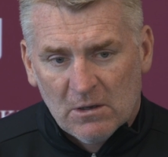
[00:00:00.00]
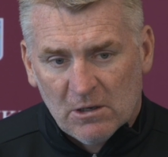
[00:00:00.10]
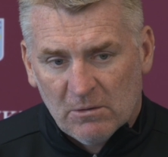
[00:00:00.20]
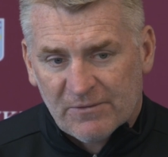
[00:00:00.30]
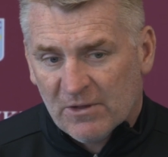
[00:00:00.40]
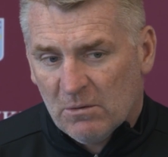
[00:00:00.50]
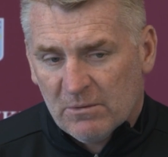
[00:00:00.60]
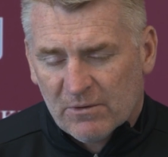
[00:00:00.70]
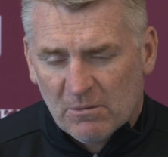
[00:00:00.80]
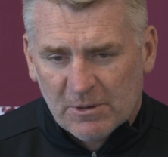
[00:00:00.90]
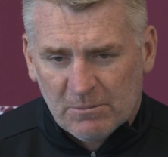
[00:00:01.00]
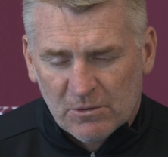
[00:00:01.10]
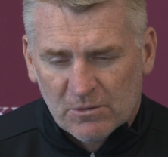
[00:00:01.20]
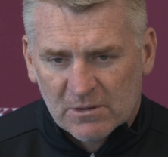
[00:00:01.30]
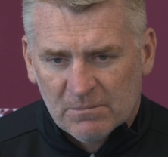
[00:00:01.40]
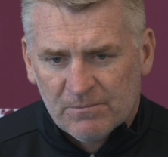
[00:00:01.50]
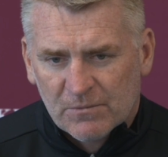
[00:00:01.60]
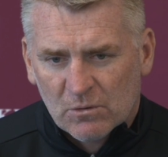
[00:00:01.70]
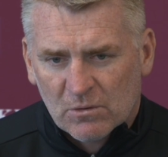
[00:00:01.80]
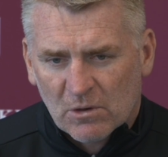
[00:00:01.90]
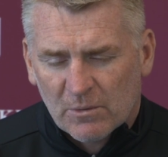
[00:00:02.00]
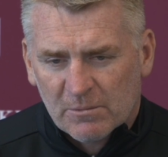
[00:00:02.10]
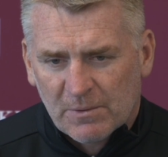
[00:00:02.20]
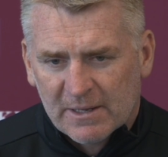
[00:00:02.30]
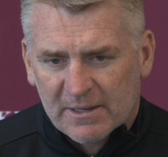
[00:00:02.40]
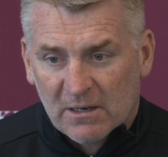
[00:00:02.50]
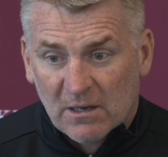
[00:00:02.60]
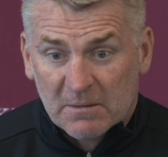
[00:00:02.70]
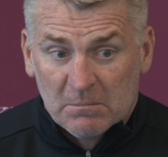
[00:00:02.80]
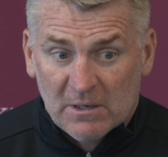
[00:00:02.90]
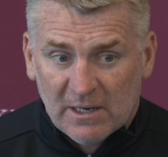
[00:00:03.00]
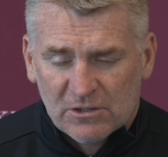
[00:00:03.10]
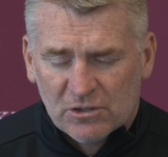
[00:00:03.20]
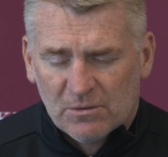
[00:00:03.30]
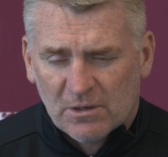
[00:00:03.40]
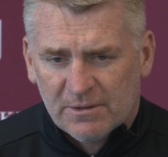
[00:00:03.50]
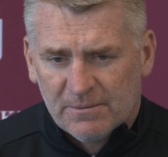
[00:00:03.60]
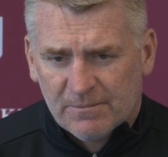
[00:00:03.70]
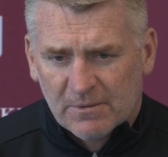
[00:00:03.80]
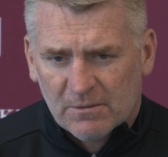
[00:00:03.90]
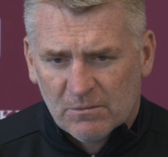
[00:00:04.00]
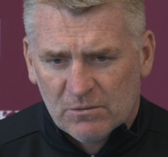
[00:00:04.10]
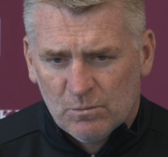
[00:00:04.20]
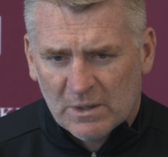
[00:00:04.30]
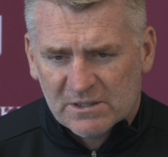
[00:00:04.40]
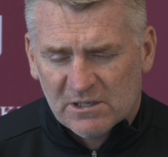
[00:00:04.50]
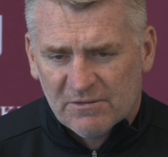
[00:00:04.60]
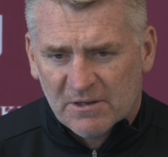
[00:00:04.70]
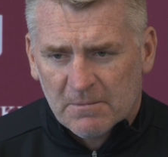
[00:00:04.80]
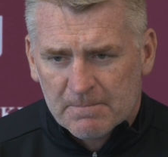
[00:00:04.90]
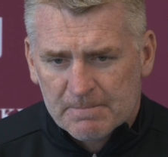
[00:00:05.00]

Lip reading: you know, if not, we've got people who can go in and play there, like Mele showed on Wednesday evening.